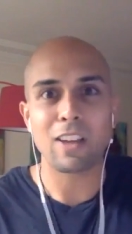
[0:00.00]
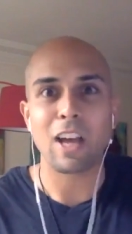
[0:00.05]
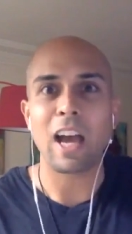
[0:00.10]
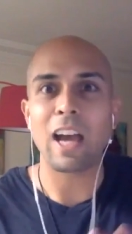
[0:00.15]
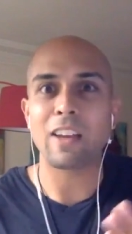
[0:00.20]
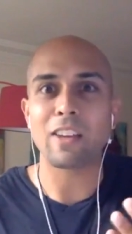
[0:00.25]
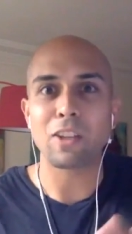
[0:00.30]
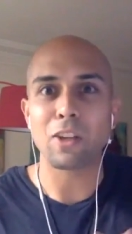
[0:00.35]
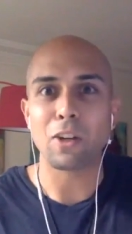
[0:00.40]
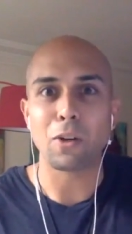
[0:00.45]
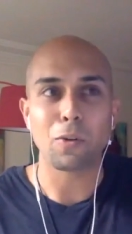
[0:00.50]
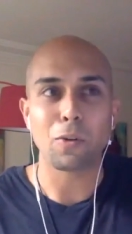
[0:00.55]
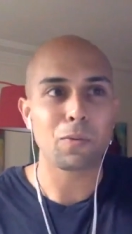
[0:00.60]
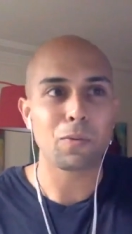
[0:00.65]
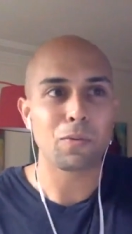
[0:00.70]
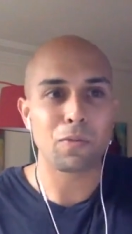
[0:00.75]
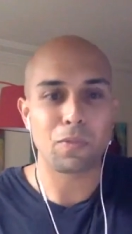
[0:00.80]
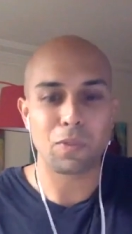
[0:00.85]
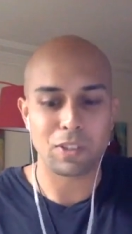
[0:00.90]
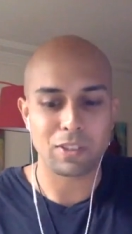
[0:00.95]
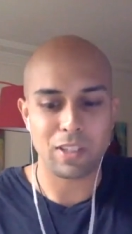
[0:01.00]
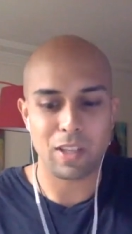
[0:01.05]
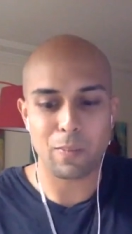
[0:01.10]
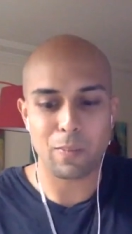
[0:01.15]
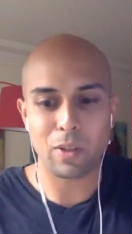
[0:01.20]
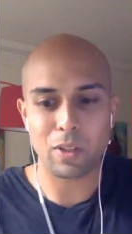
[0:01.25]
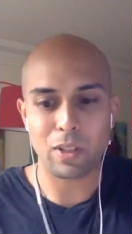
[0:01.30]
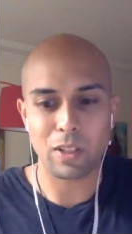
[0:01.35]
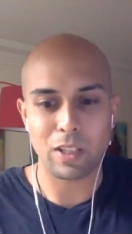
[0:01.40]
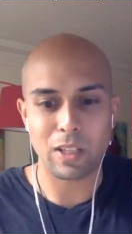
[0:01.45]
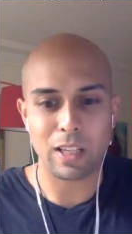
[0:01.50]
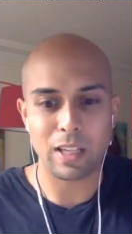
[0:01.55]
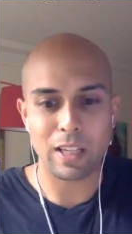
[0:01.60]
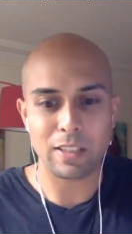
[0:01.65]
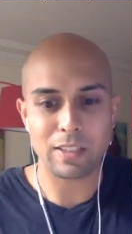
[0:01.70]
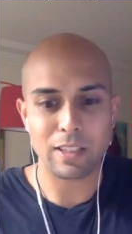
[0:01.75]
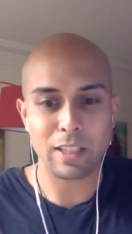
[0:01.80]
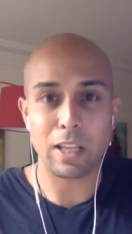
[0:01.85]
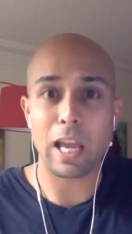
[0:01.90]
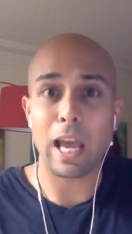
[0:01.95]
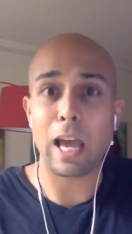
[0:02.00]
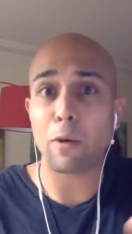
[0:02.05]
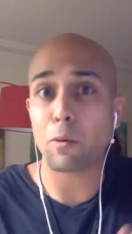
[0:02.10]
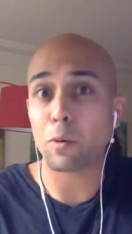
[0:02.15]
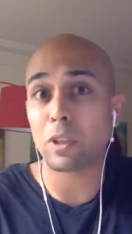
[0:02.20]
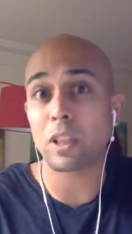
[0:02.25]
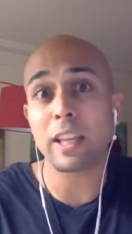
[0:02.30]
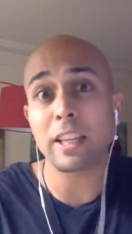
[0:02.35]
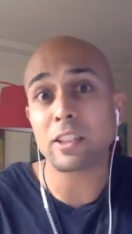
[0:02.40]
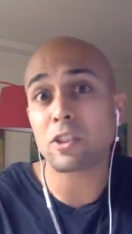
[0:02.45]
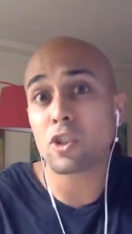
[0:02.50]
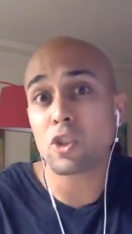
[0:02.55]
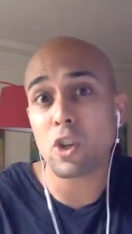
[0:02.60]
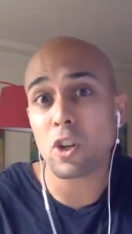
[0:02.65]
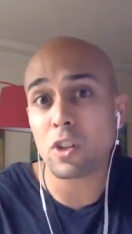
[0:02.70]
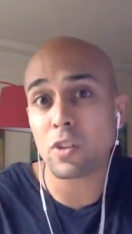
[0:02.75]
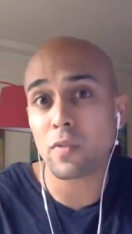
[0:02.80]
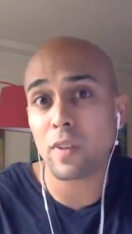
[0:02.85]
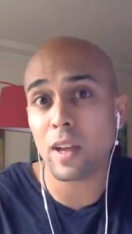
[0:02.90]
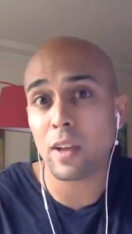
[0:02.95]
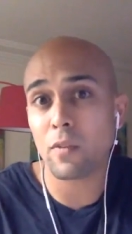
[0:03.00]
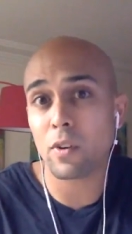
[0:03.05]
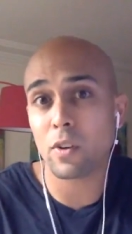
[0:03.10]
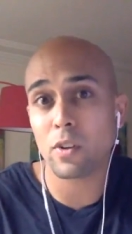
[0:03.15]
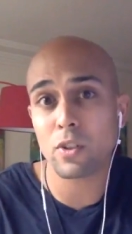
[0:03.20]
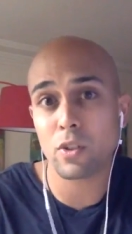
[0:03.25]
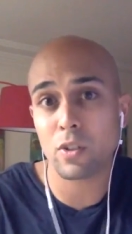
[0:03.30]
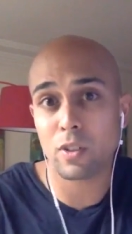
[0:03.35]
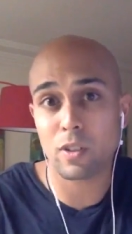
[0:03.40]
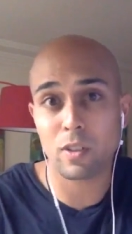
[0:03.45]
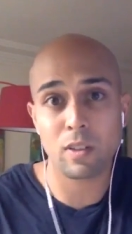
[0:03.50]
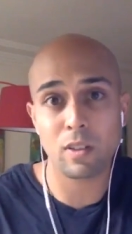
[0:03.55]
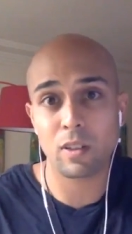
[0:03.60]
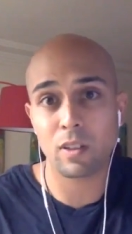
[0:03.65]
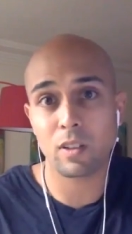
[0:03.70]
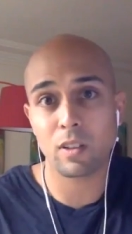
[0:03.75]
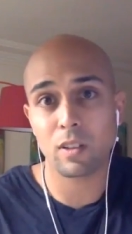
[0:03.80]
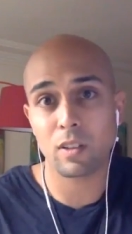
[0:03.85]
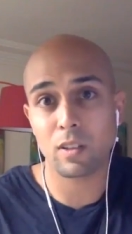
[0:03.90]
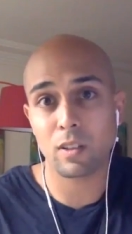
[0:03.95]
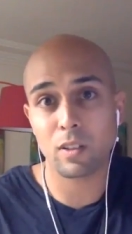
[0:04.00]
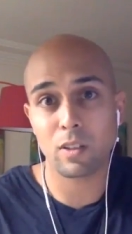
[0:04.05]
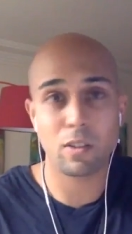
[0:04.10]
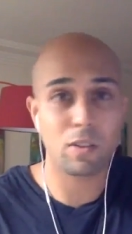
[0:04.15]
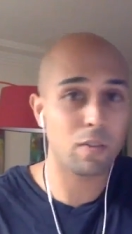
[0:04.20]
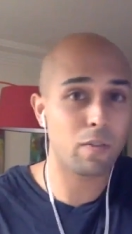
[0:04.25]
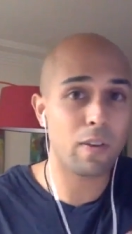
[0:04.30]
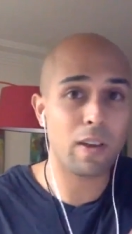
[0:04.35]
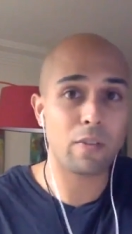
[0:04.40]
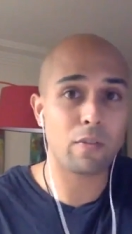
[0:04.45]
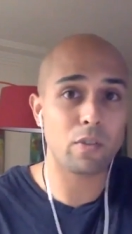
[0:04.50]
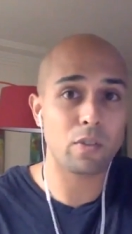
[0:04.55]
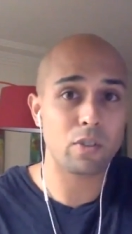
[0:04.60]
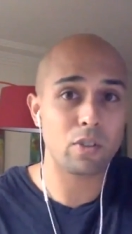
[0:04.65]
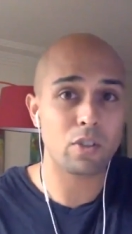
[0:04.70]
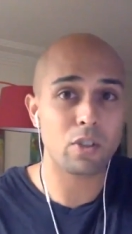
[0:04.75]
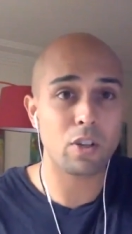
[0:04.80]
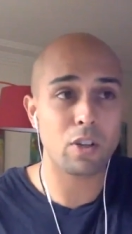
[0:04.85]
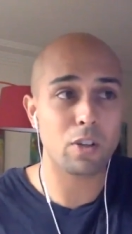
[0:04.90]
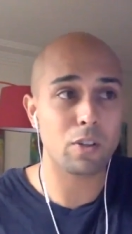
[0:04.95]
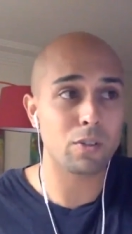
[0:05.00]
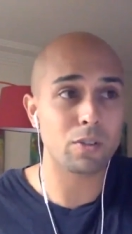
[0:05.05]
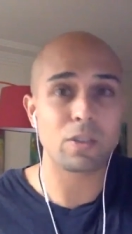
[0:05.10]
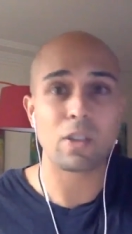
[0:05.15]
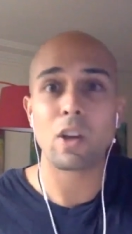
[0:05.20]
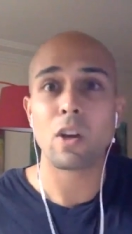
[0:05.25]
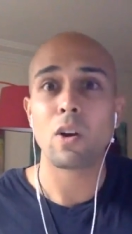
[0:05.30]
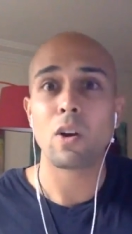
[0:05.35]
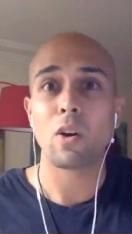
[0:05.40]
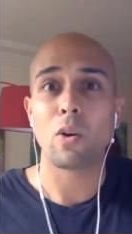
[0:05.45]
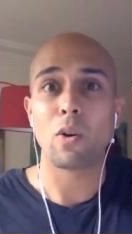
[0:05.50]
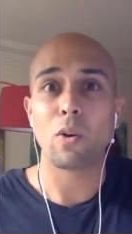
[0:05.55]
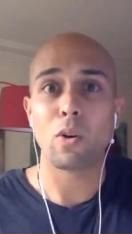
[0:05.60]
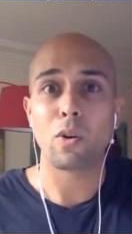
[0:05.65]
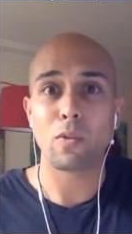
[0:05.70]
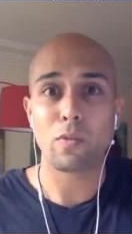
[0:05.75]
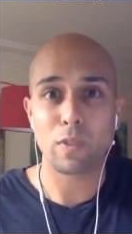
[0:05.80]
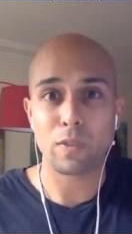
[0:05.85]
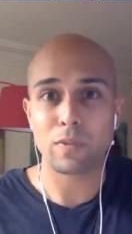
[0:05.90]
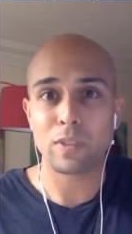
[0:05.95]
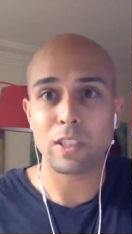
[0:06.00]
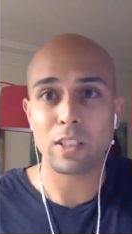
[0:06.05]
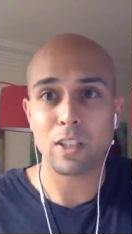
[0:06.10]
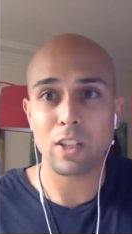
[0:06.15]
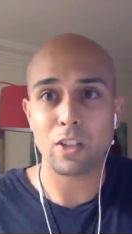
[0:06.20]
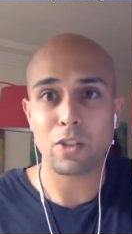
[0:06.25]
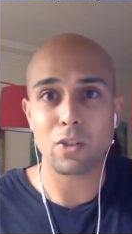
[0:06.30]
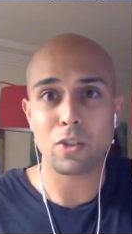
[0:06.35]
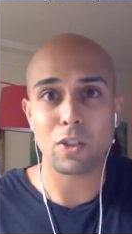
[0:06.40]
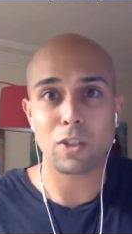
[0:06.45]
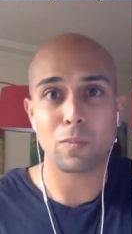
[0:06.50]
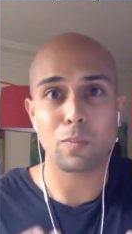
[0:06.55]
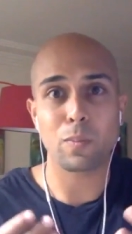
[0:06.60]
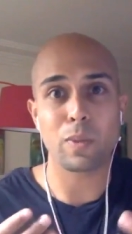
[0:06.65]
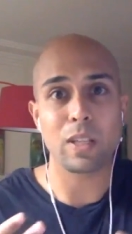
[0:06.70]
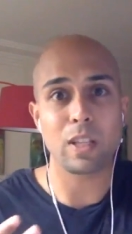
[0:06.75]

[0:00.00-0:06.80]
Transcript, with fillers: Uh, you know, for example, I say I would like to charge 500, uh, 500 euros or 1500